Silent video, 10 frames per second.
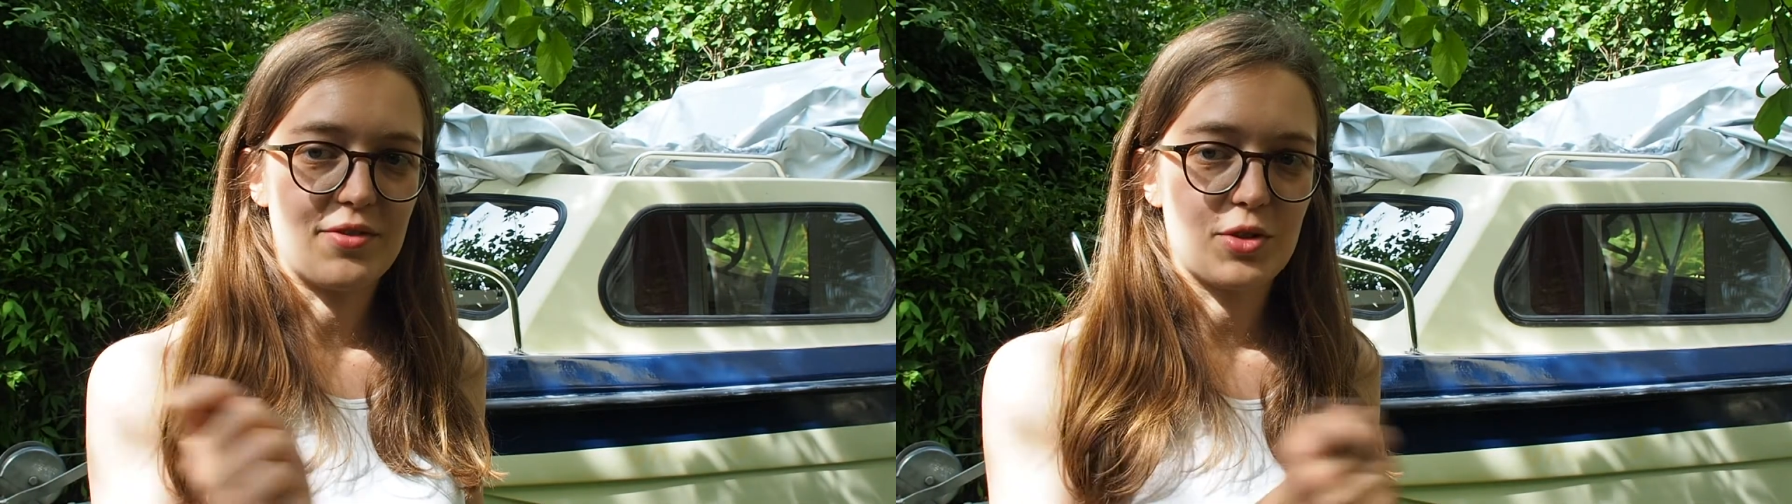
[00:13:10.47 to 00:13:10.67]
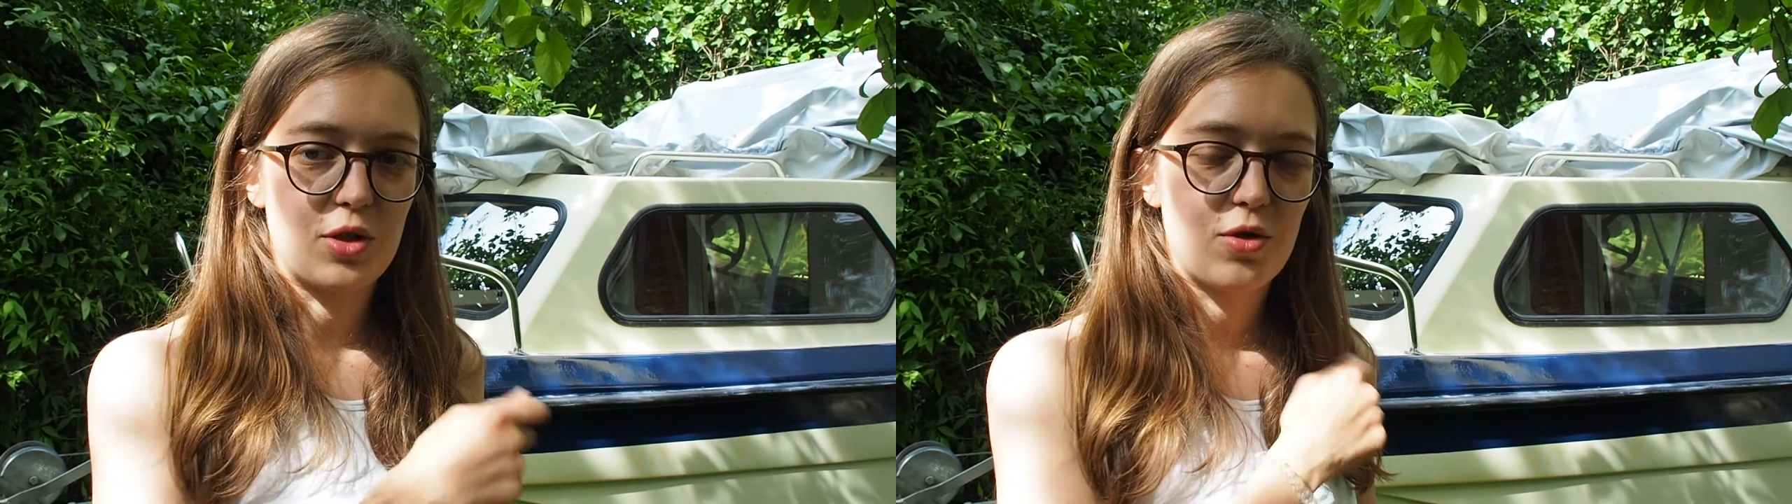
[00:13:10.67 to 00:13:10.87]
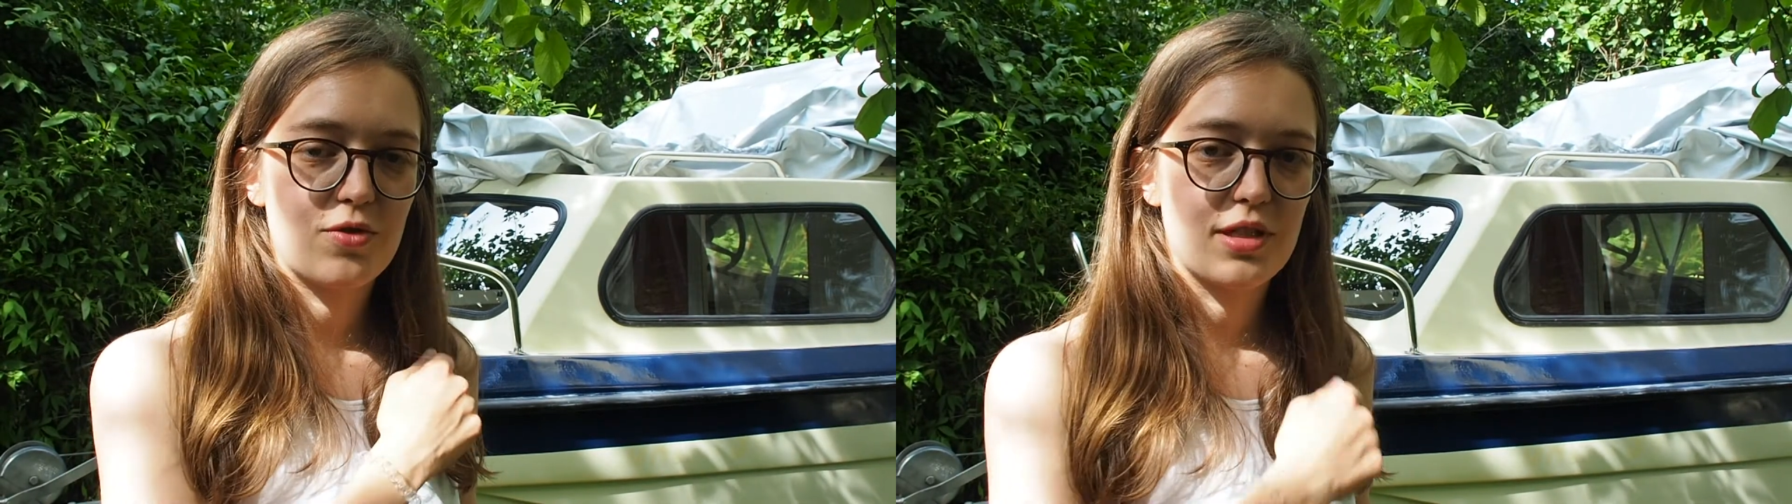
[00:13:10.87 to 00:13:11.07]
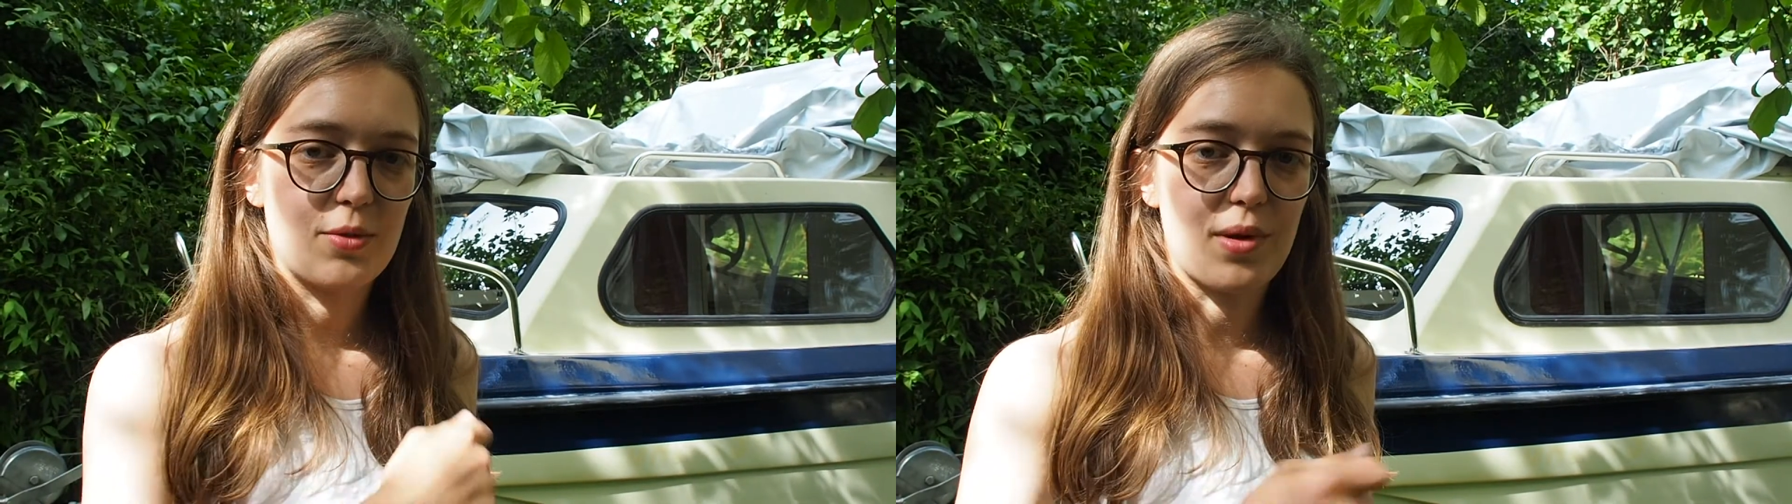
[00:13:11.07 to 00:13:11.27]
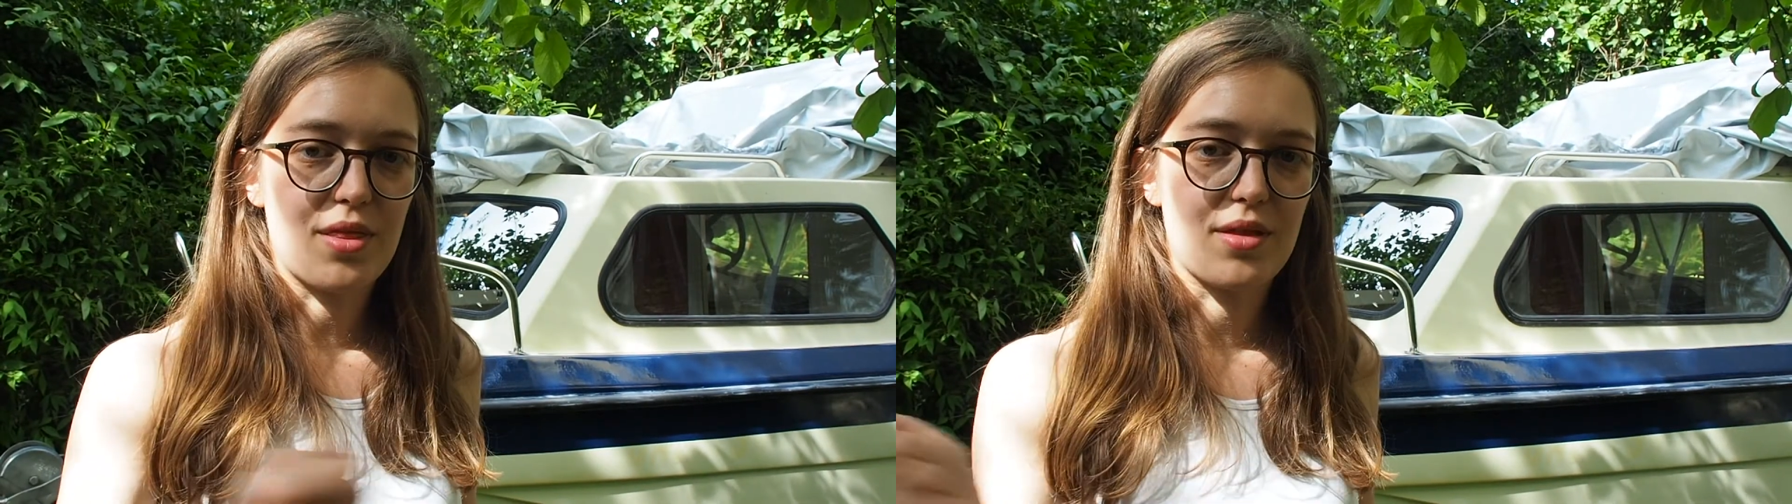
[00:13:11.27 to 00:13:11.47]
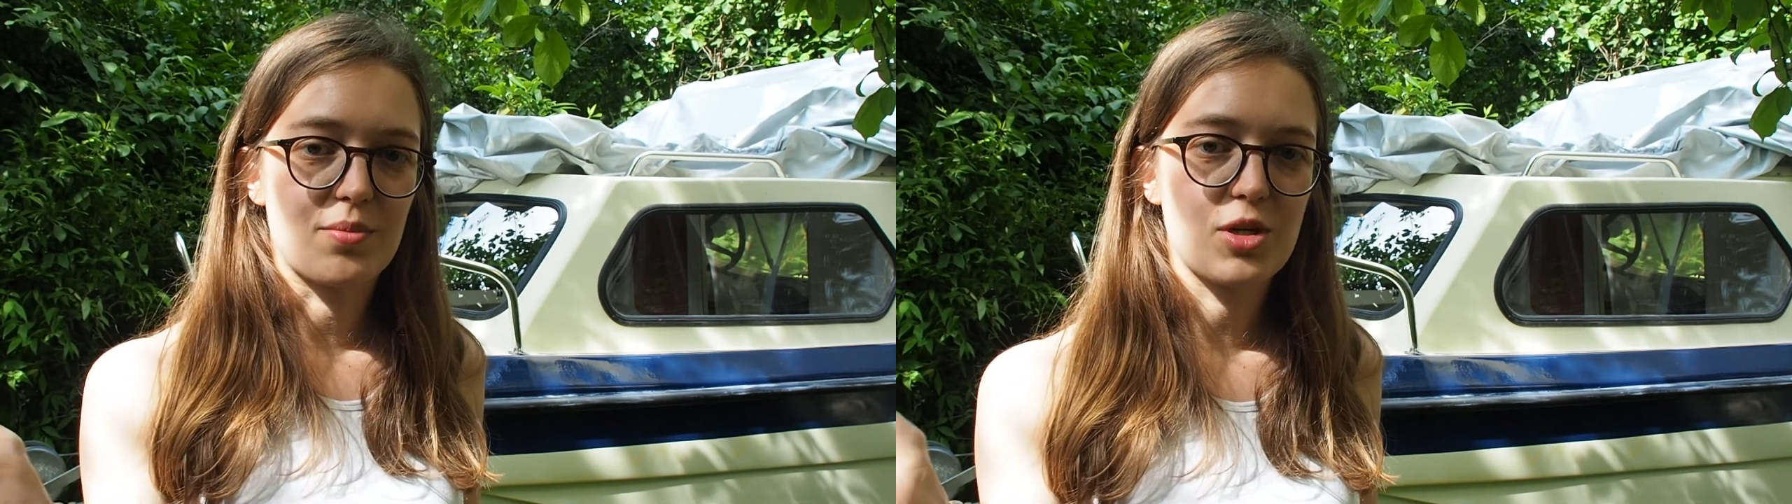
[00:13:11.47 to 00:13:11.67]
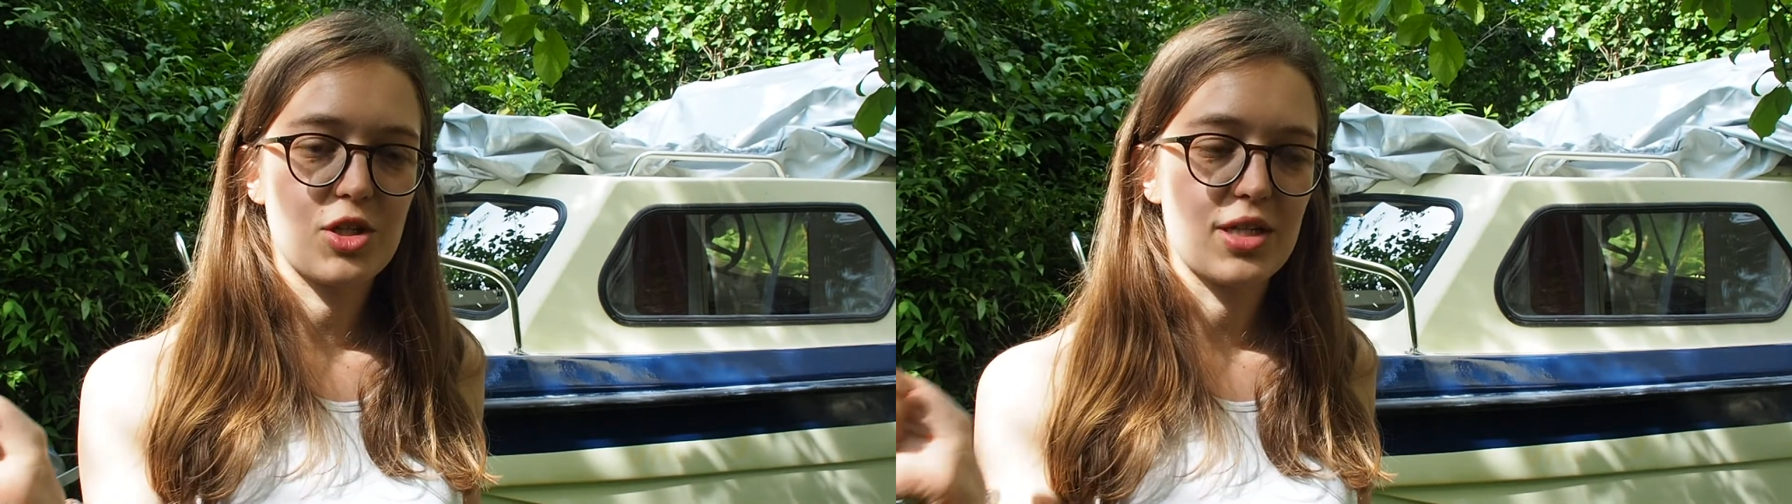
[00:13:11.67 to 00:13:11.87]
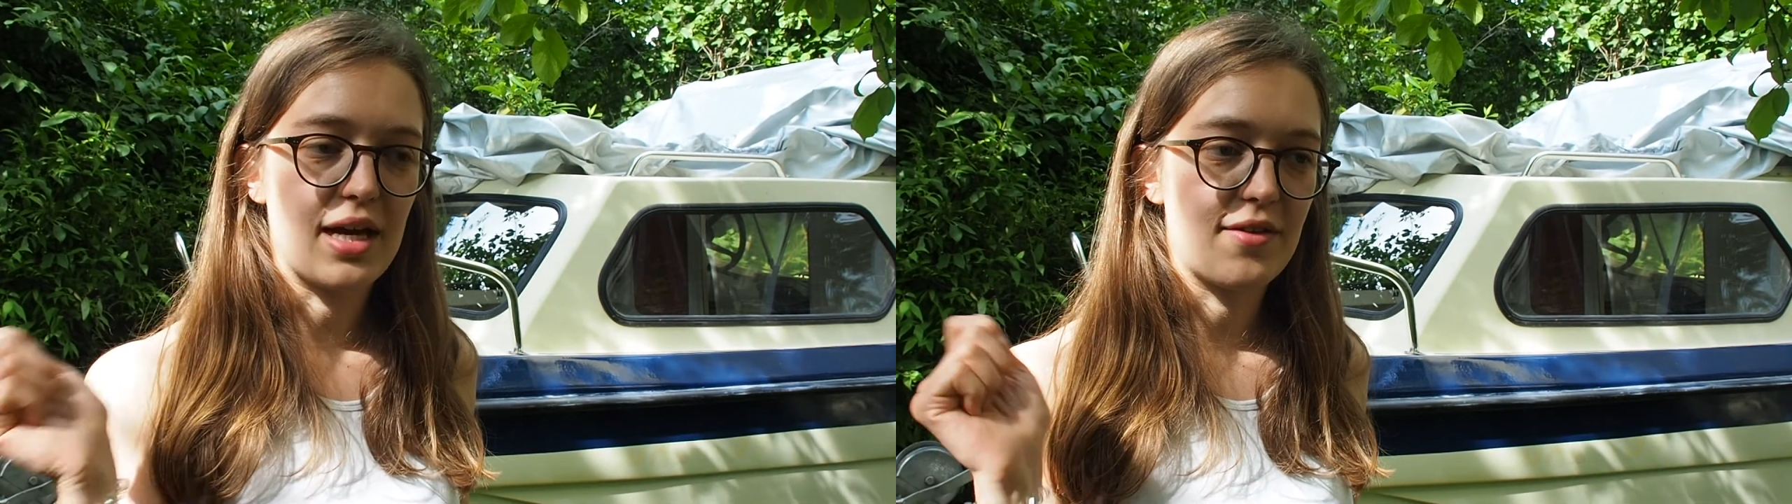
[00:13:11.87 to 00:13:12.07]
to go over it with a
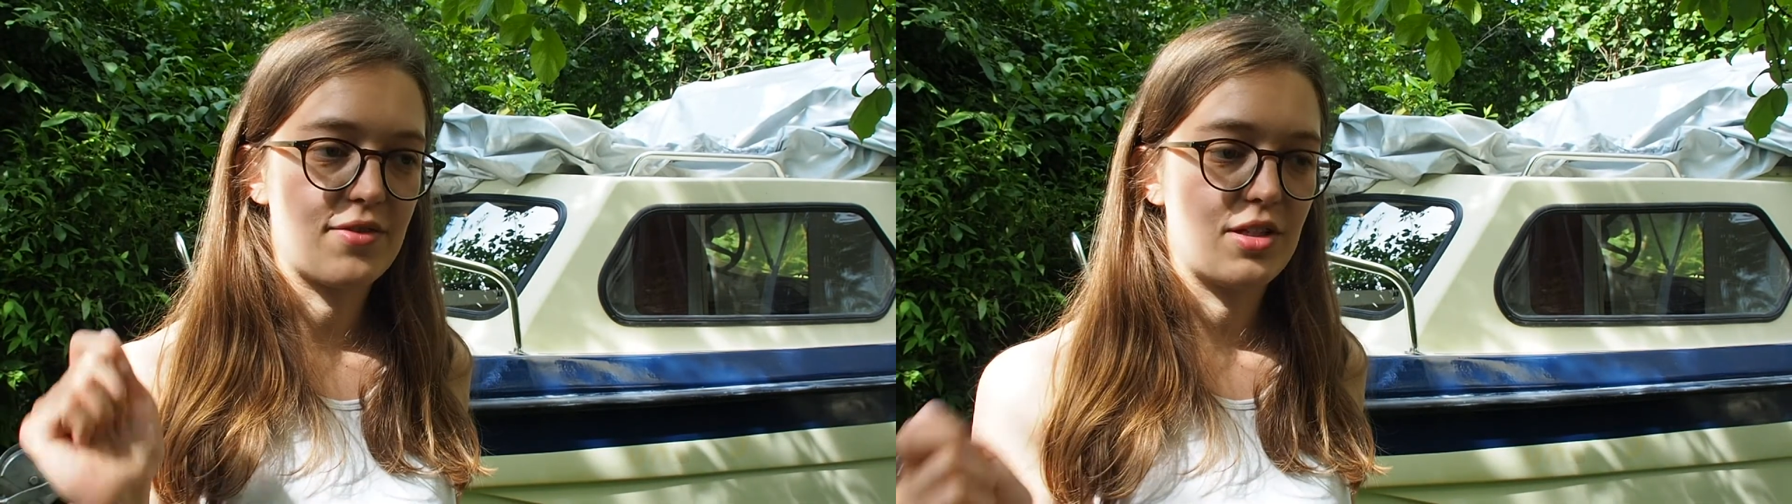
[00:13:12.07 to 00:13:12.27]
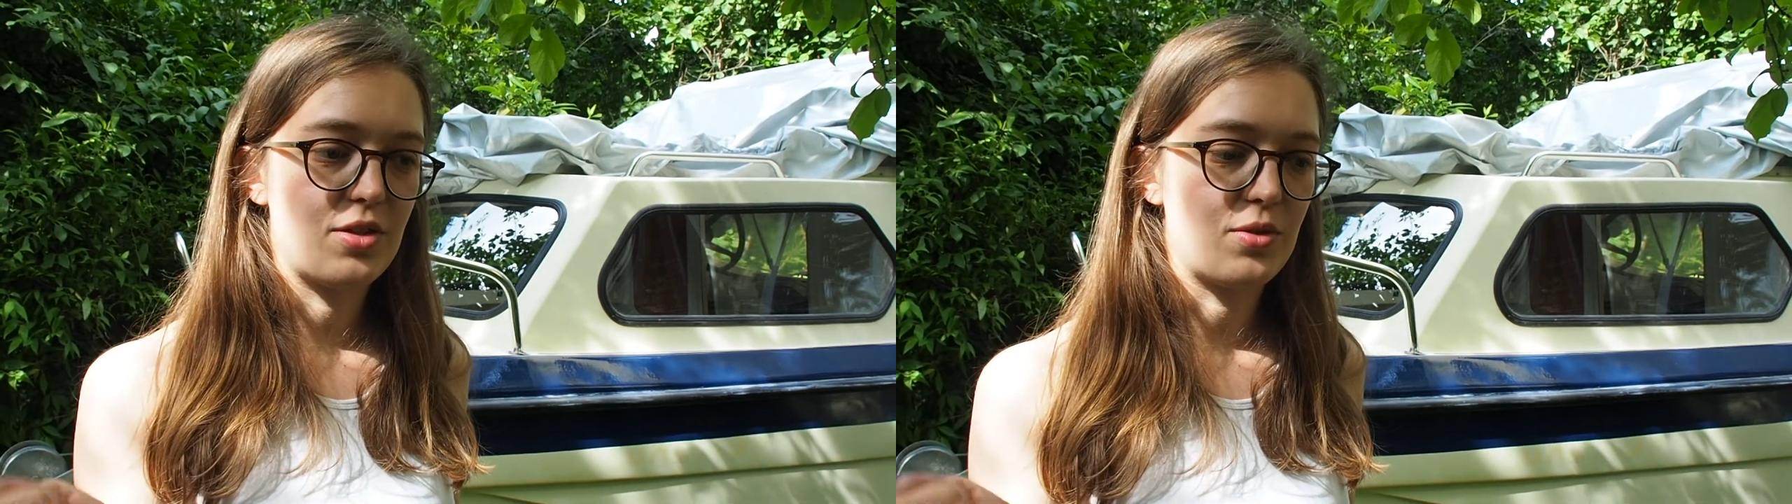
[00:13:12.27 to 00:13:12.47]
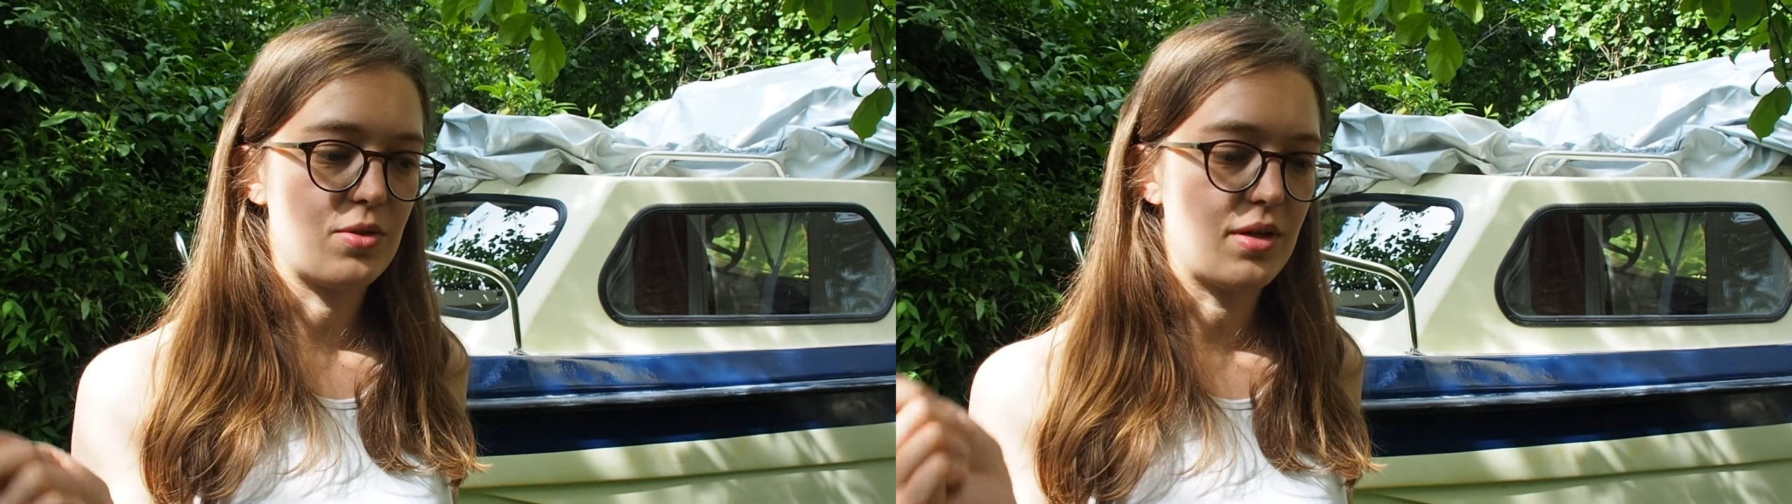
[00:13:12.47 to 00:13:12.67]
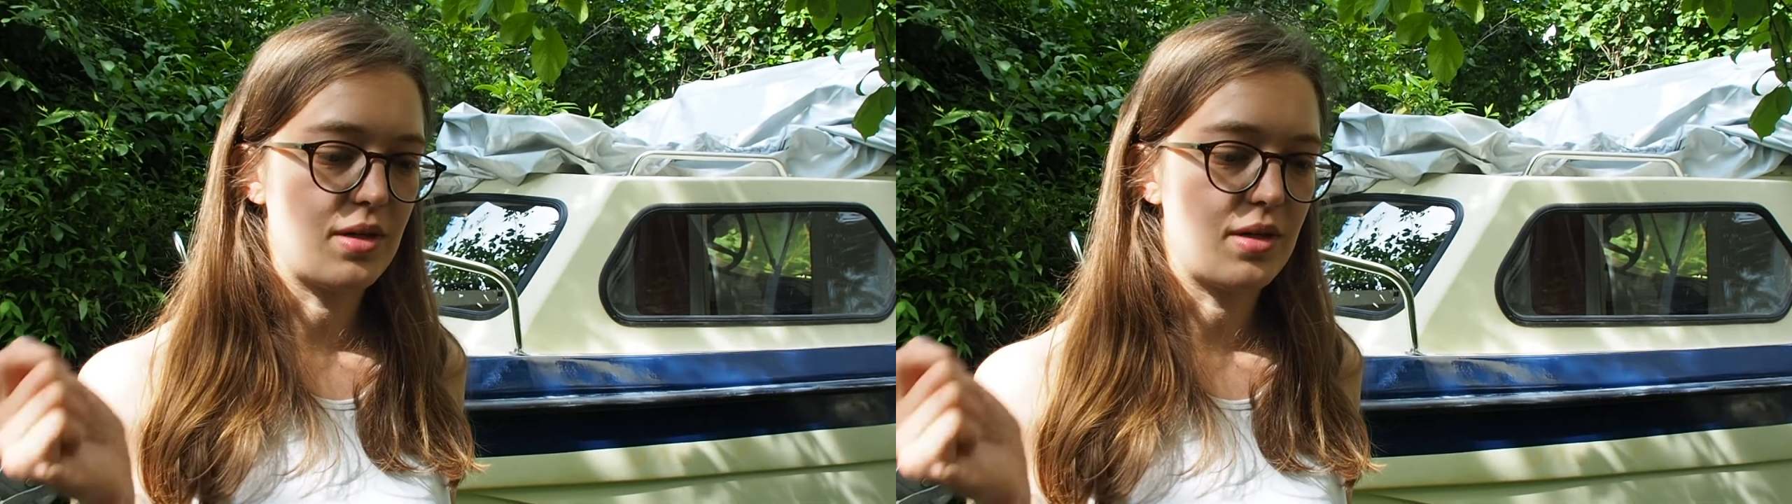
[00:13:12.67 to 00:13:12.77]
brush after you